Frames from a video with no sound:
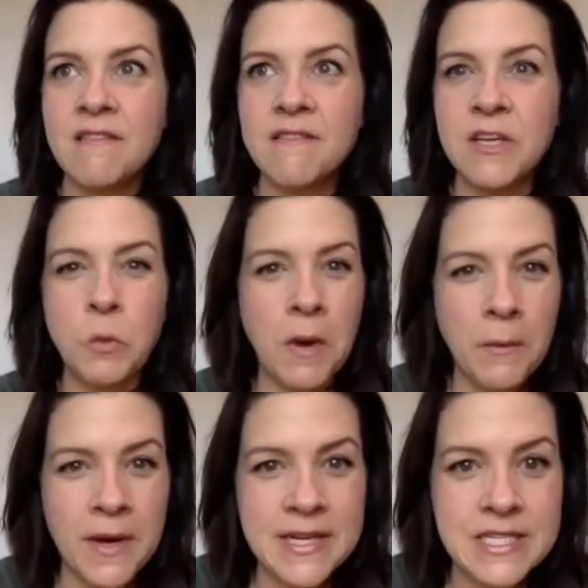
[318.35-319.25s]
you might
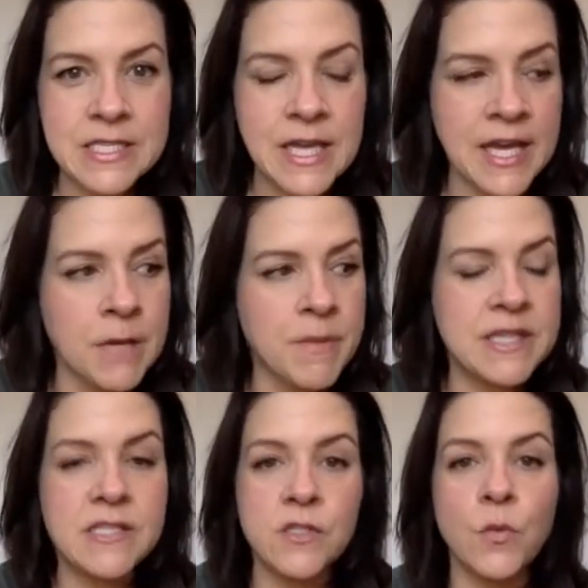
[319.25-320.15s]
want to dislike it, but
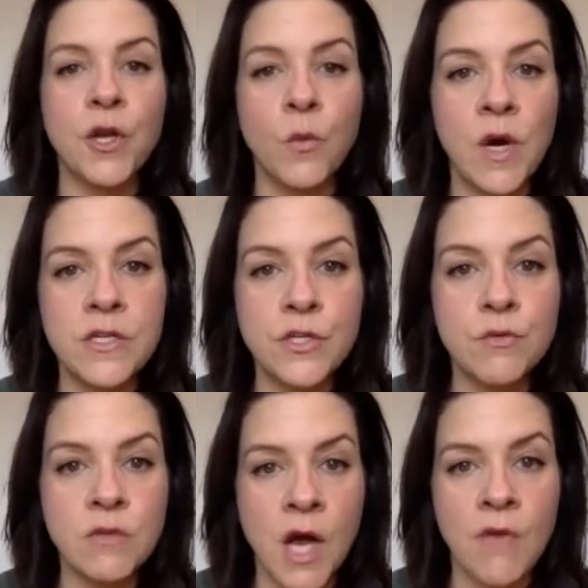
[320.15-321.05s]
this is where you want
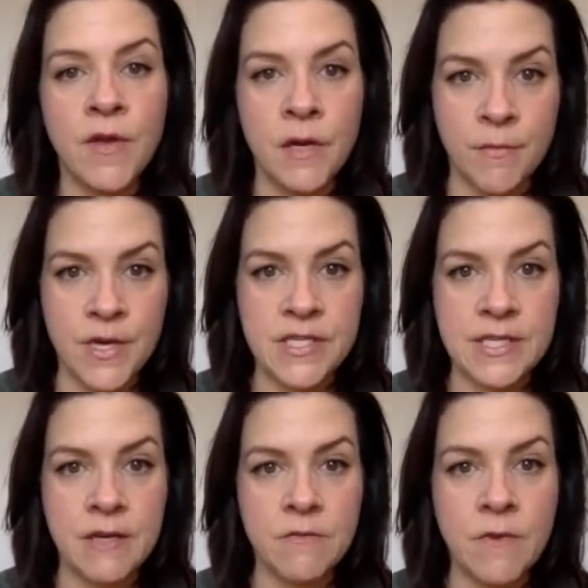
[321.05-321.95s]
to love and embrace
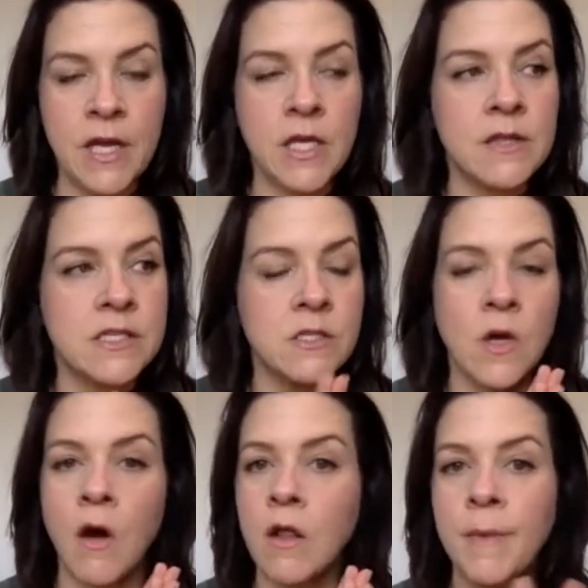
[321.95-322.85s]
it, right? This is
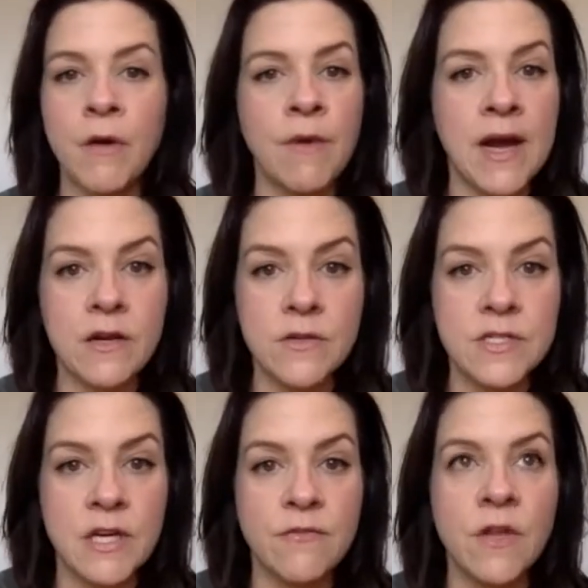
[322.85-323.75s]
all about radical
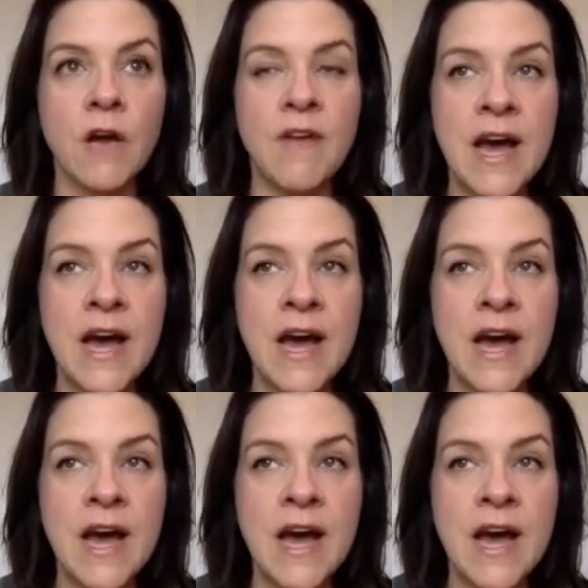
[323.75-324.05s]
self-love.